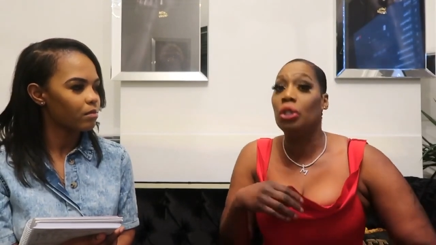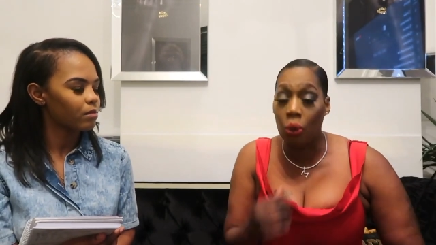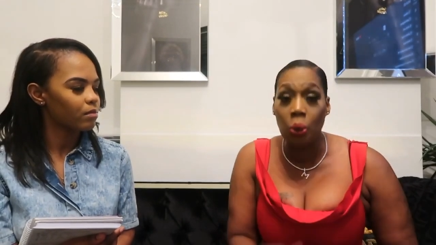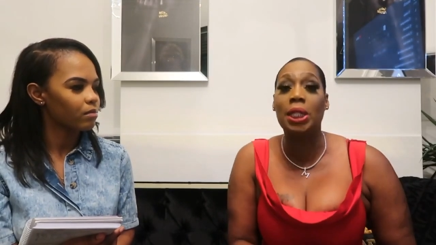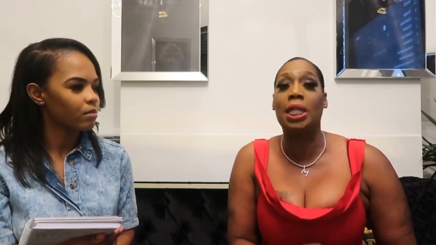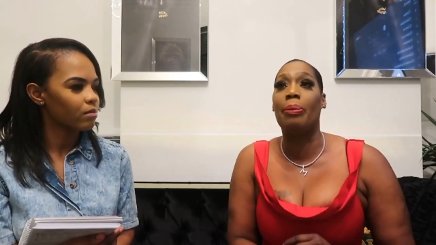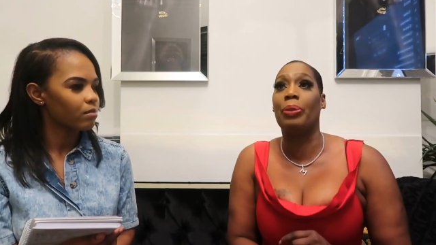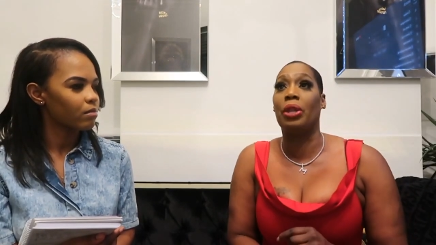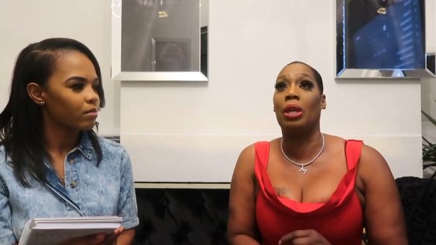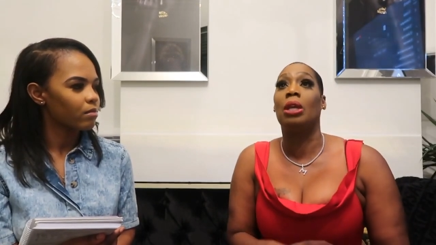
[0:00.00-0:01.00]
Speaker 1: Do
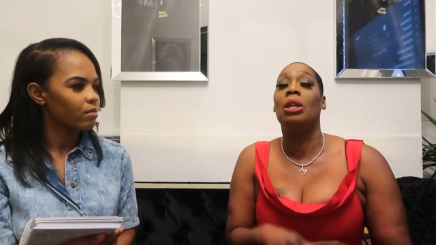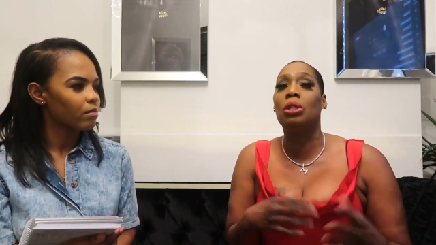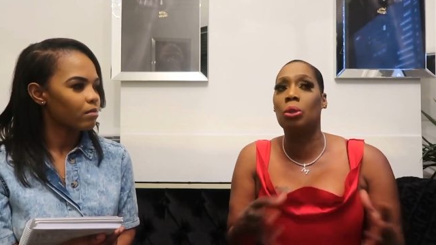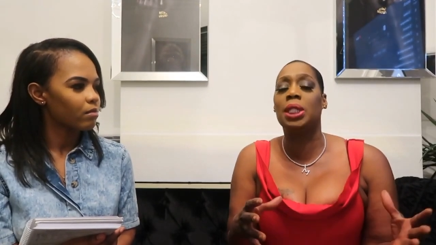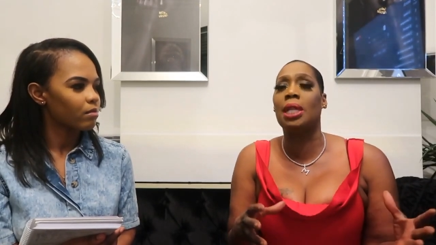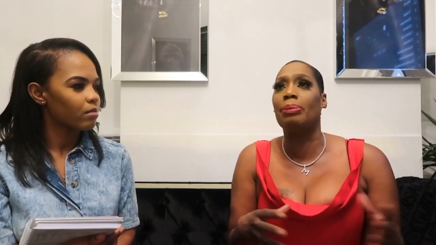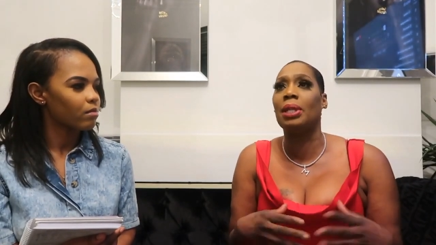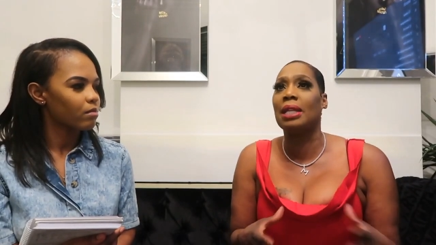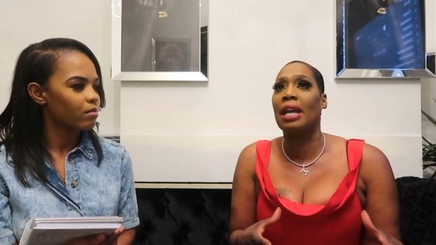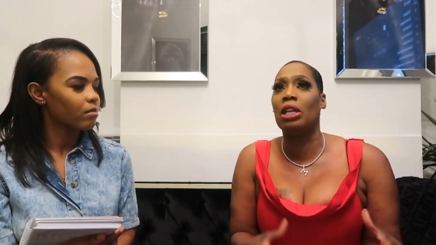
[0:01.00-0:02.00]
something. Do
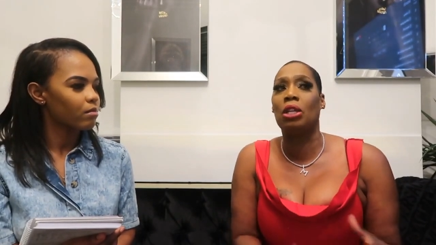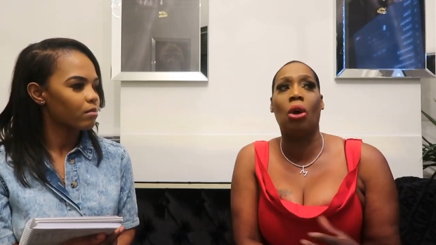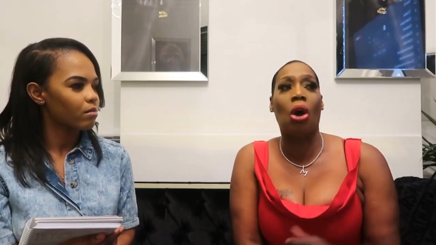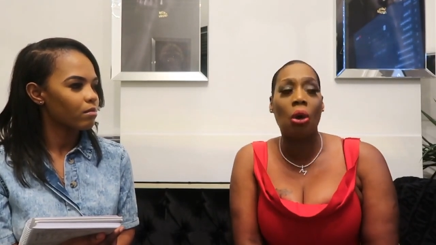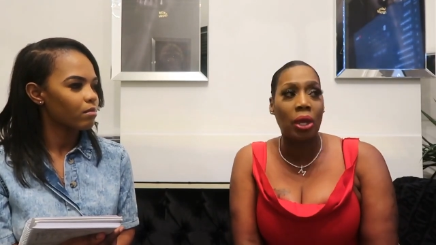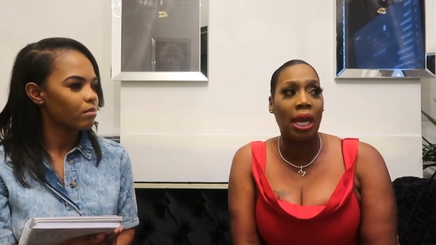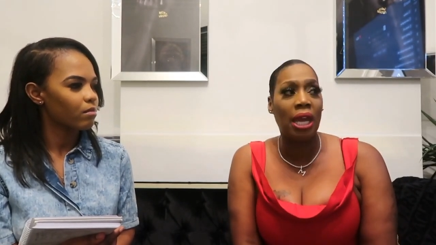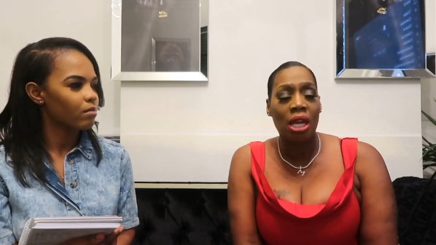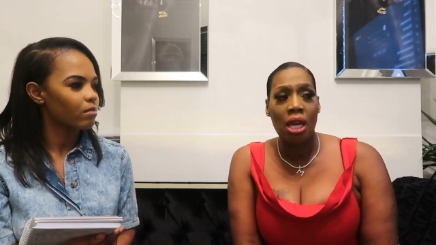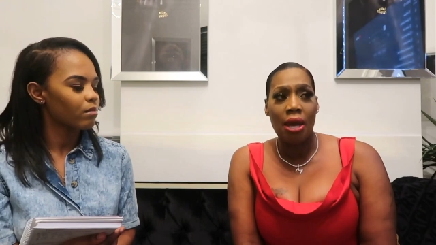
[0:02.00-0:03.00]
something that you know,
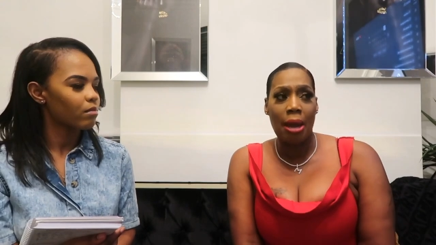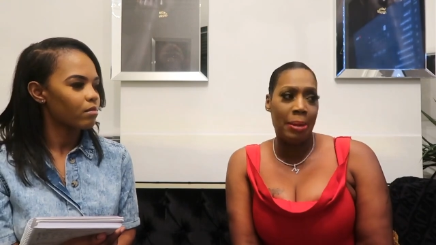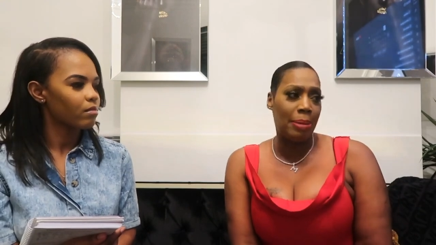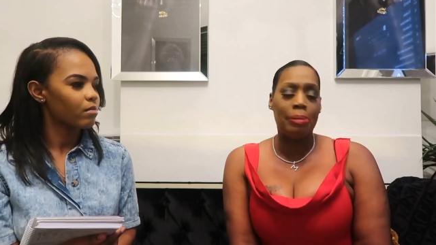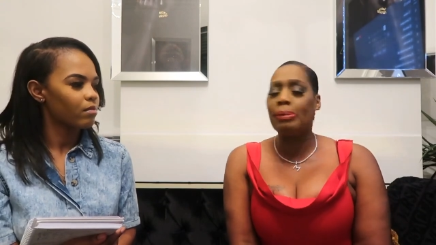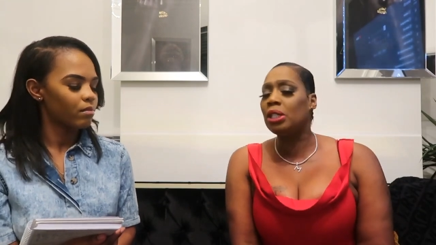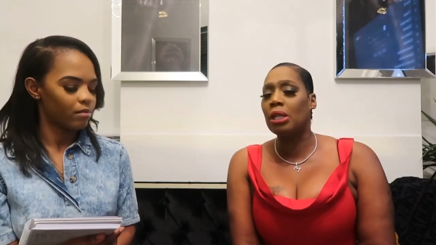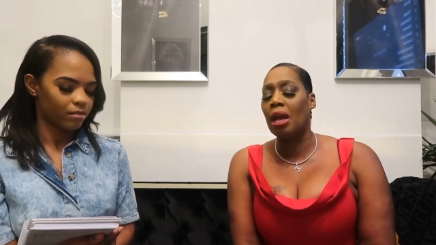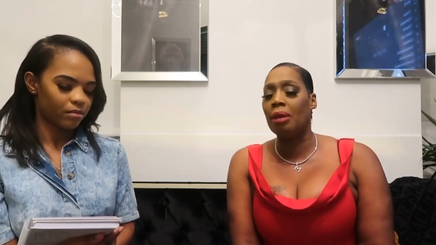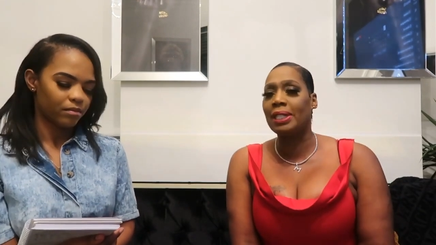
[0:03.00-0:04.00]
okay, maybe
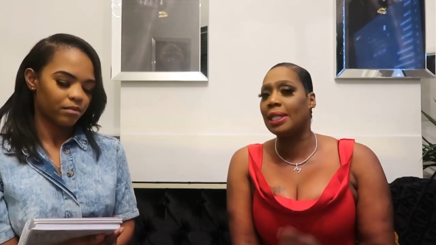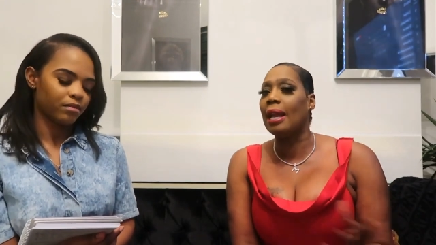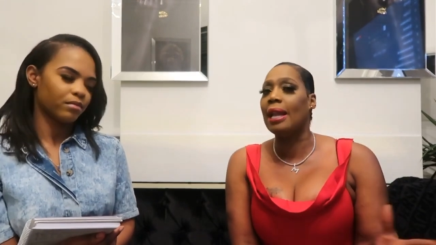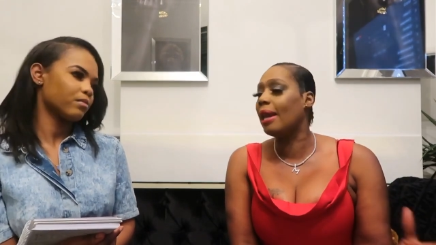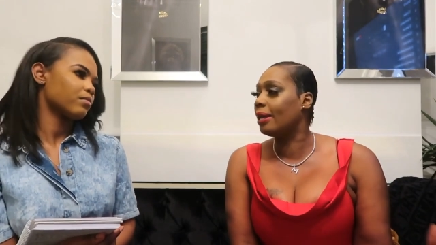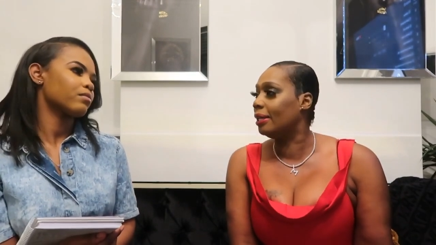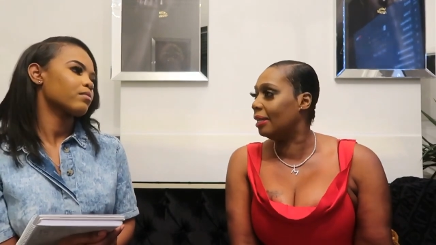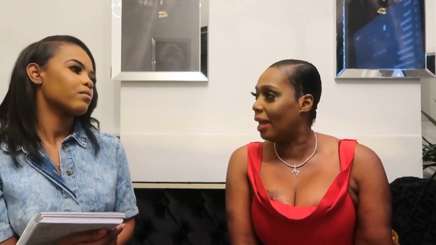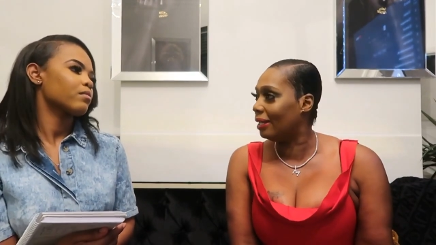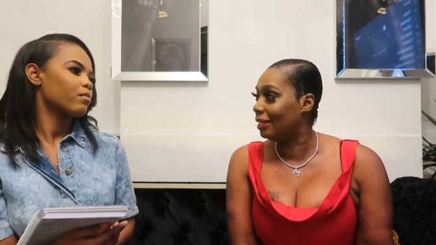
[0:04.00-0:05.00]
Mitch um, style icon
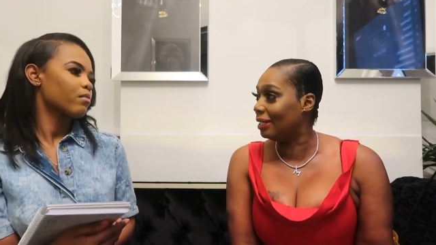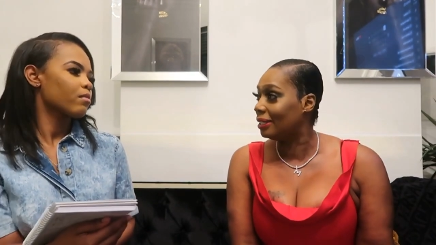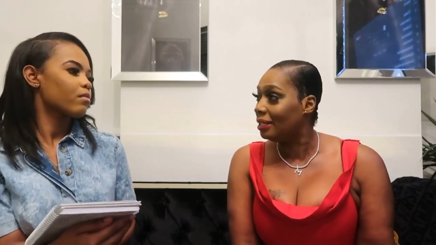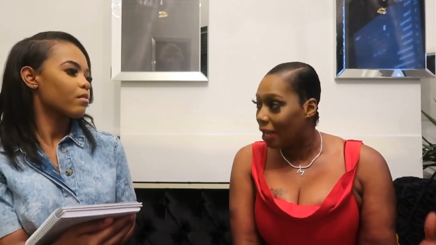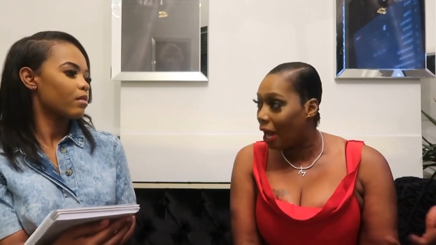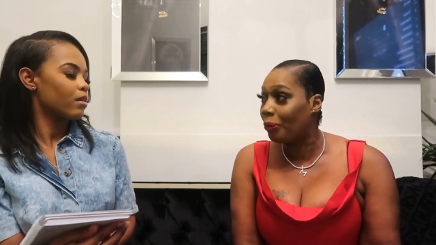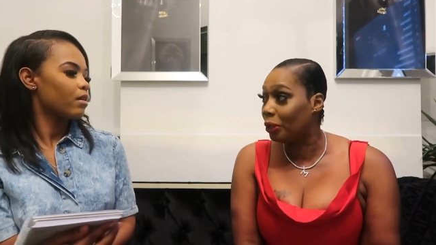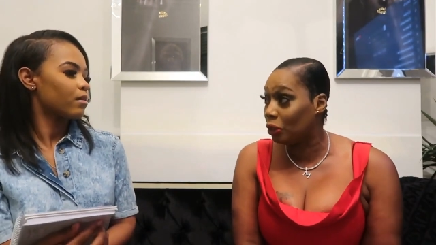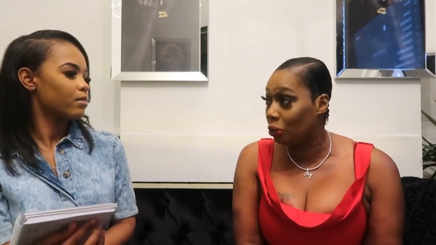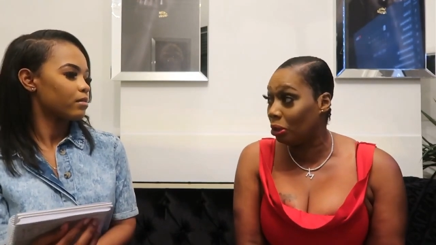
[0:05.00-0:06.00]
like this. I'm
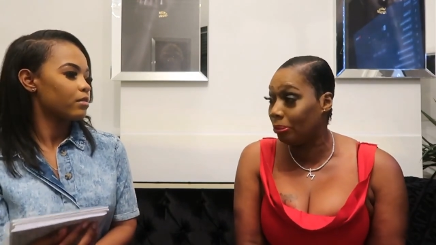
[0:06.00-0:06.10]
going to do